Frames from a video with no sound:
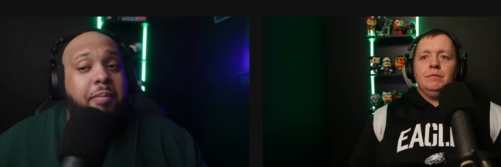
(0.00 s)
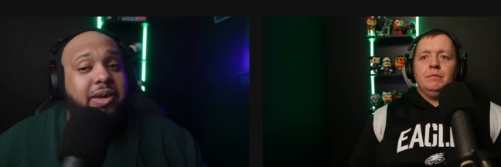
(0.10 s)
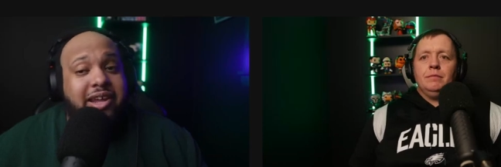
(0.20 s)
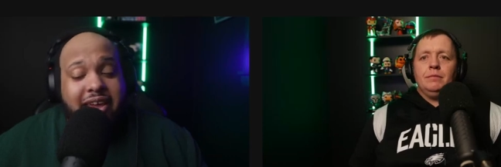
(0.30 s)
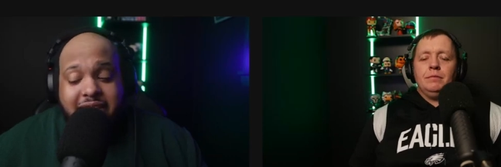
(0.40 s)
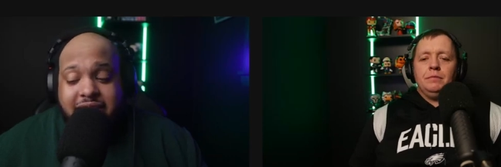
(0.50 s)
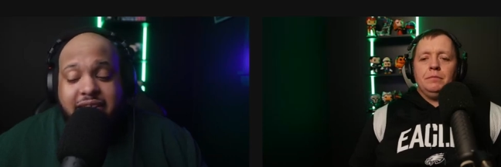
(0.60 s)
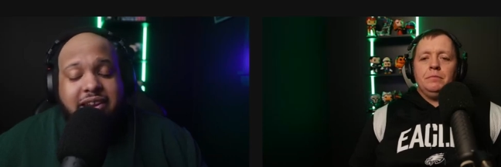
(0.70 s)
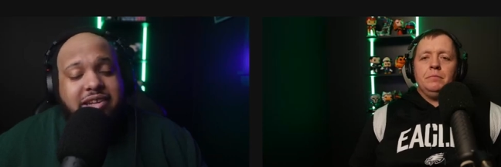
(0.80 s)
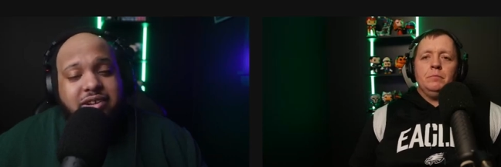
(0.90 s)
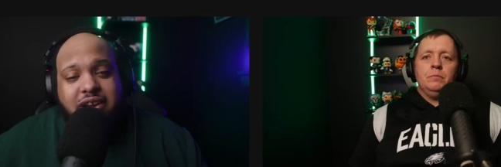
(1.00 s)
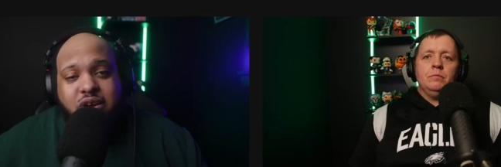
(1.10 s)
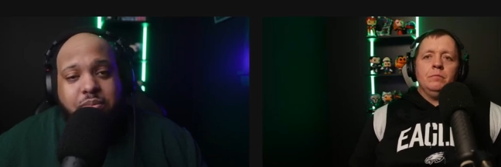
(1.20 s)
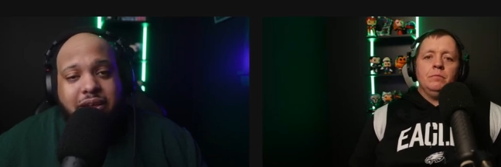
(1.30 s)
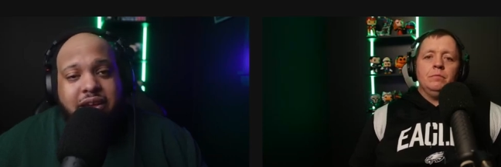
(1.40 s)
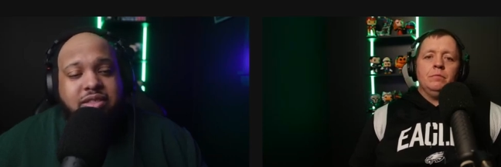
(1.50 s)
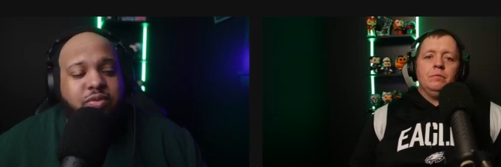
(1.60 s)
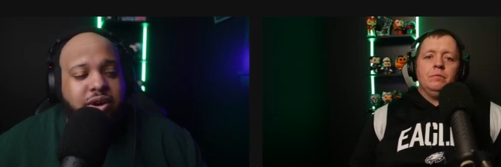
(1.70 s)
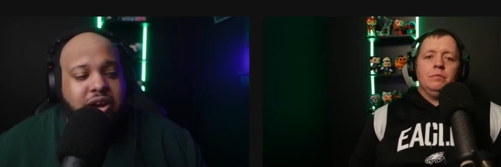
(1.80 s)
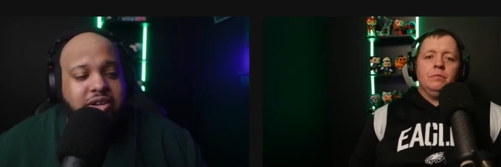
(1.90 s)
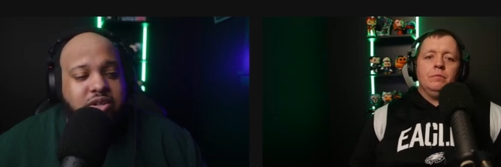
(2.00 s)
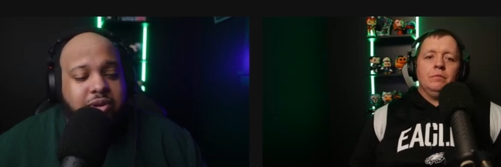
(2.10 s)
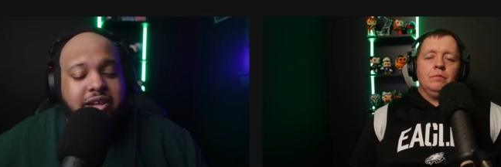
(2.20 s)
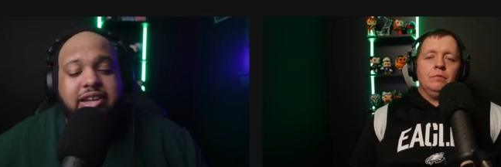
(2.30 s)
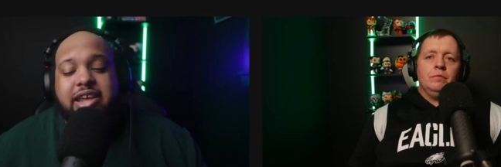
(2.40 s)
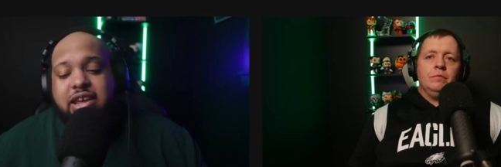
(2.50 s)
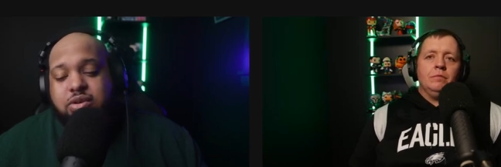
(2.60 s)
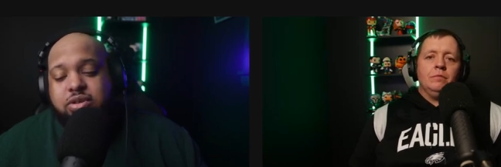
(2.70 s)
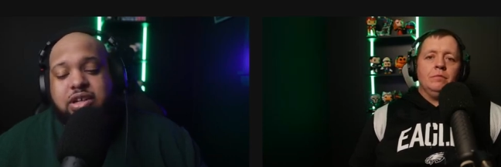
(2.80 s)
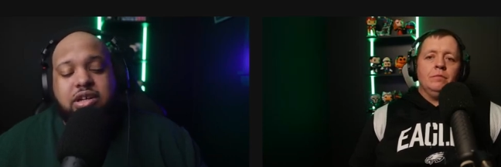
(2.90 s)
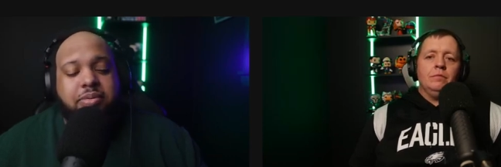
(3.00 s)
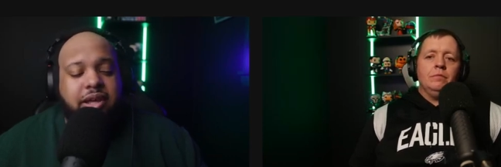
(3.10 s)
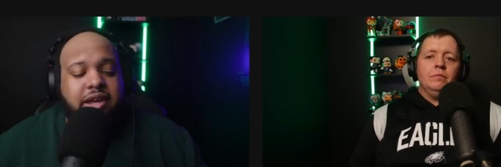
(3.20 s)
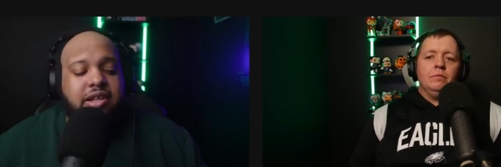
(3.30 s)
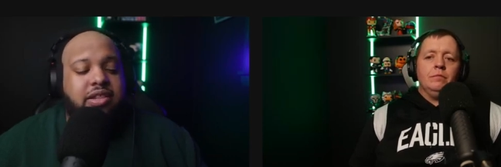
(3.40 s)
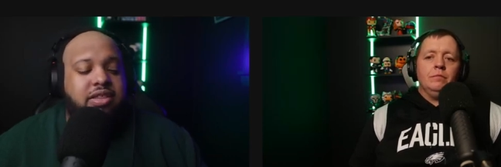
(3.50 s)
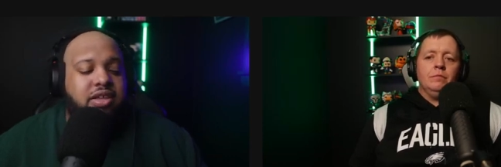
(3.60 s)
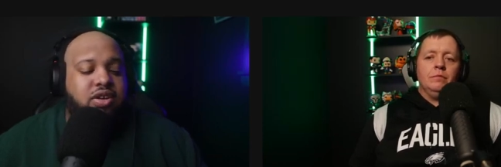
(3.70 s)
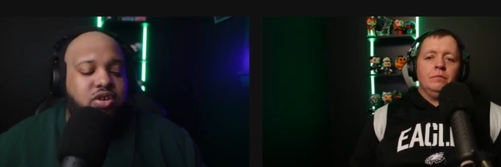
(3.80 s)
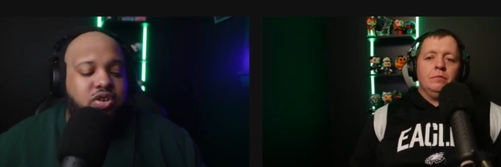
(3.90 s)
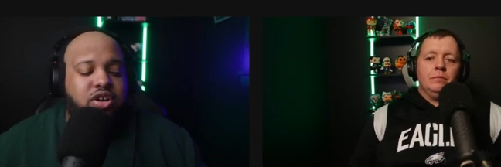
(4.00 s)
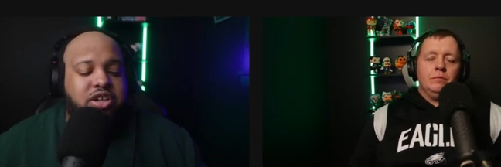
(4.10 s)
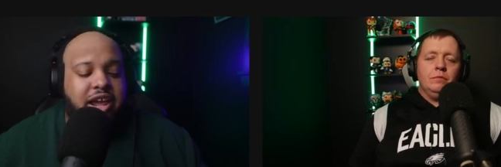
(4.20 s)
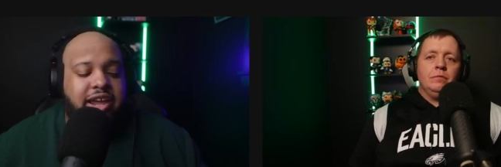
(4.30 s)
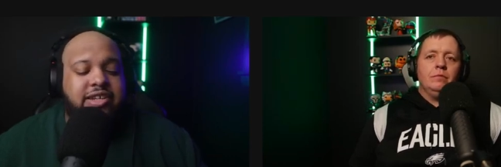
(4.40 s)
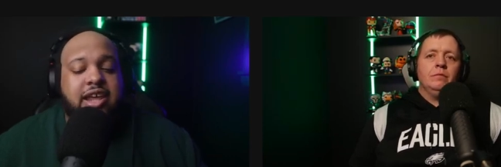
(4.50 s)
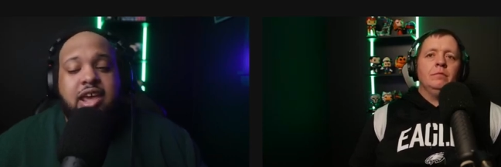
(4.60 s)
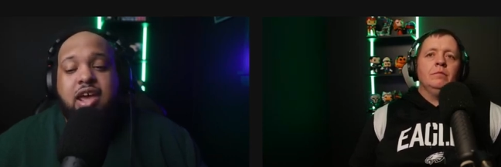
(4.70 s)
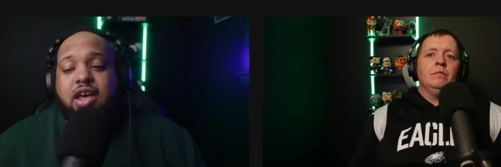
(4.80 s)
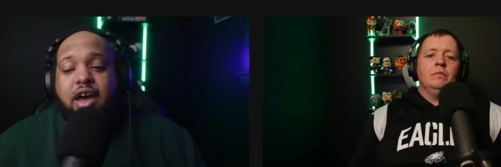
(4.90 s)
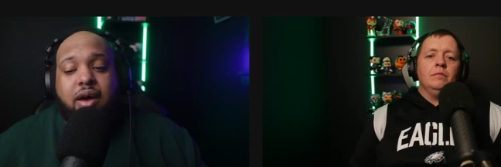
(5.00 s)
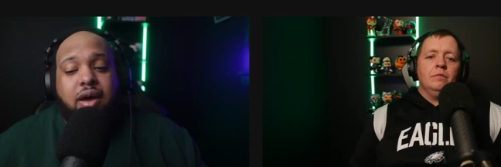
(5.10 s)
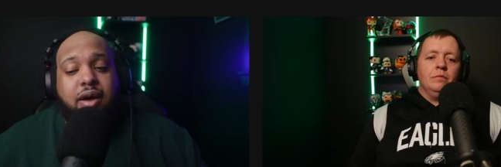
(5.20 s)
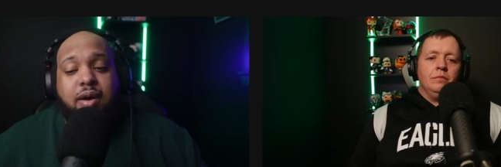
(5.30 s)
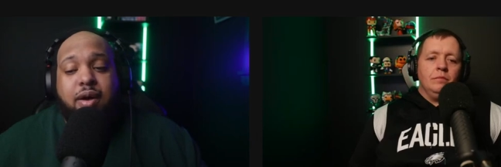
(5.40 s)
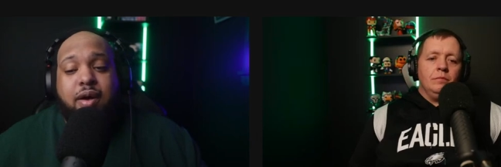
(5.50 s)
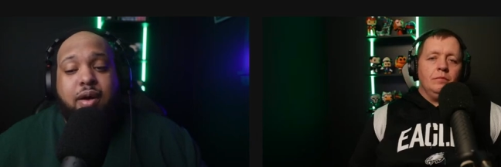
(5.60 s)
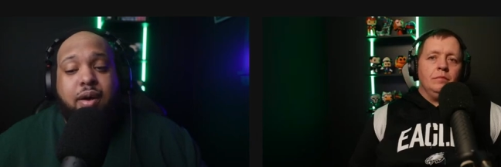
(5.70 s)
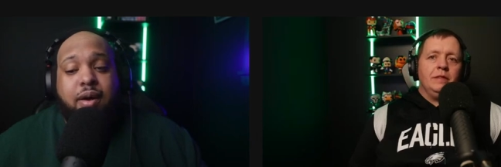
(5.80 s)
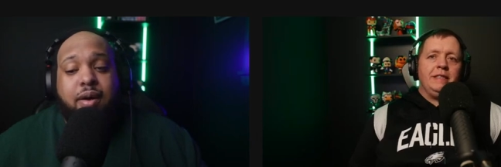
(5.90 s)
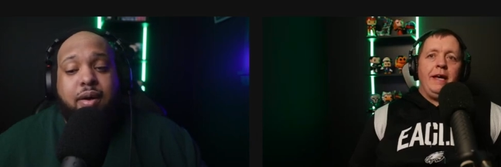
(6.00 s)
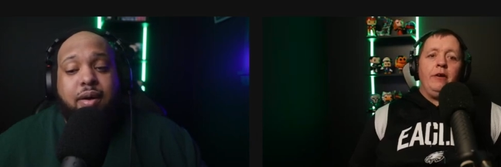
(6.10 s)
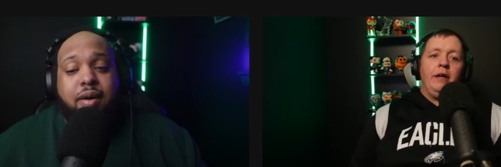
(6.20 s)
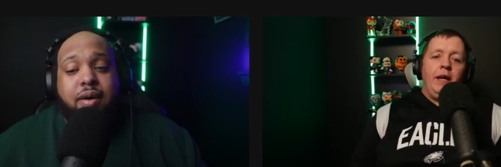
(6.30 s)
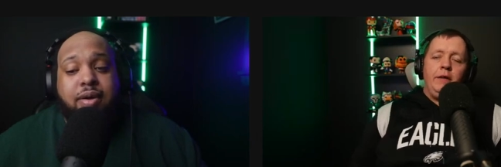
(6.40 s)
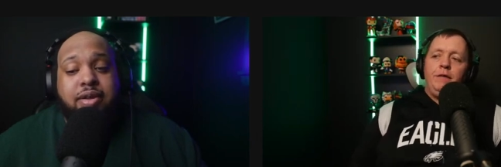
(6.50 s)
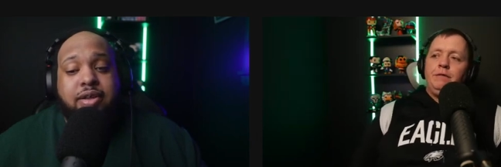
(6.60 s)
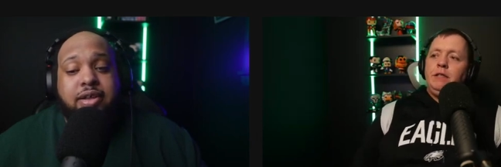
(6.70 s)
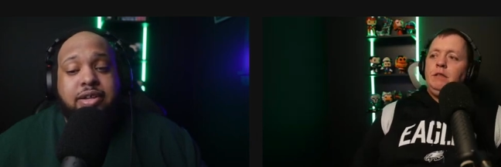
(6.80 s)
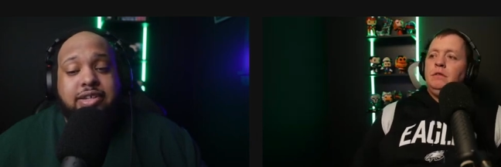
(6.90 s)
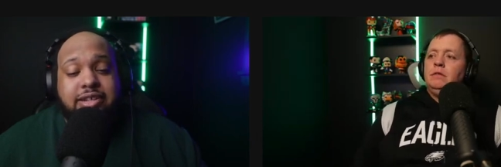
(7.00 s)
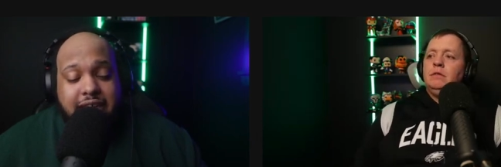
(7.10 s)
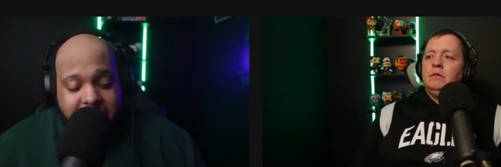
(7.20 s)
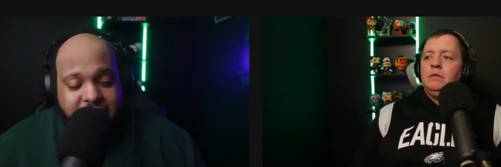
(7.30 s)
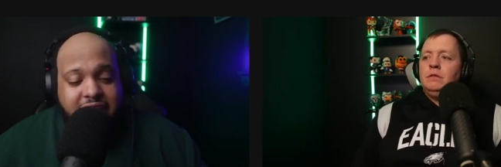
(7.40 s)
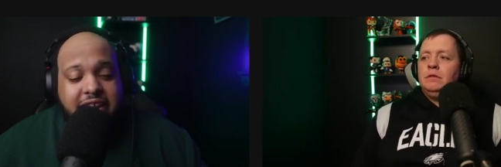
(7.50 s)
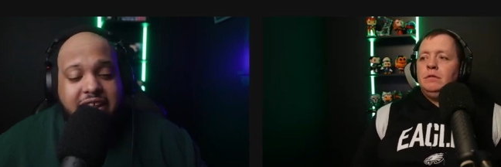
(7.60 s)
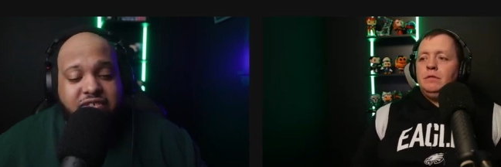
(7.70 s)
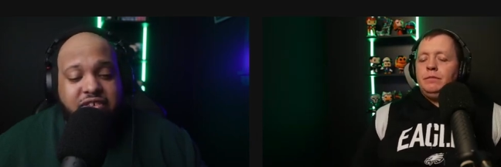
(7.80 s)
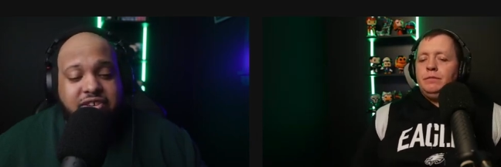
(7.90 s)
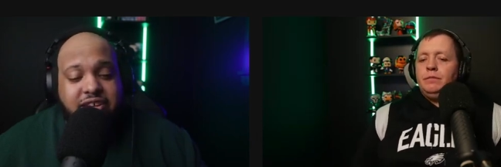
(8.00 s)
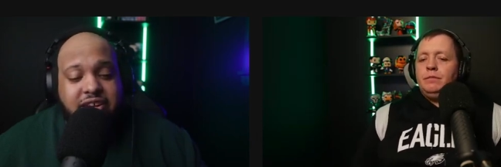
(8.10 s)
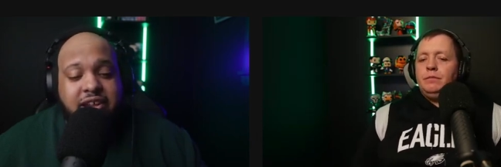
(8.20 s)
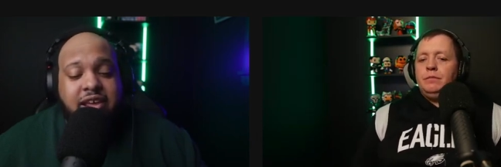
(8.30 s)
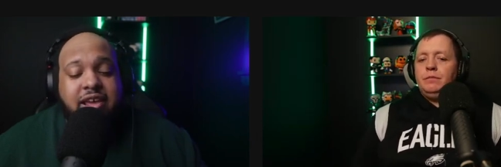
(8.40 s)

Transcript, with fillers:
Speaker 1: But again, they still got to go play the 49ers this week. The Eagles get to play the New York Giants uh, Saturday, 8.15. Saturday at 8.15.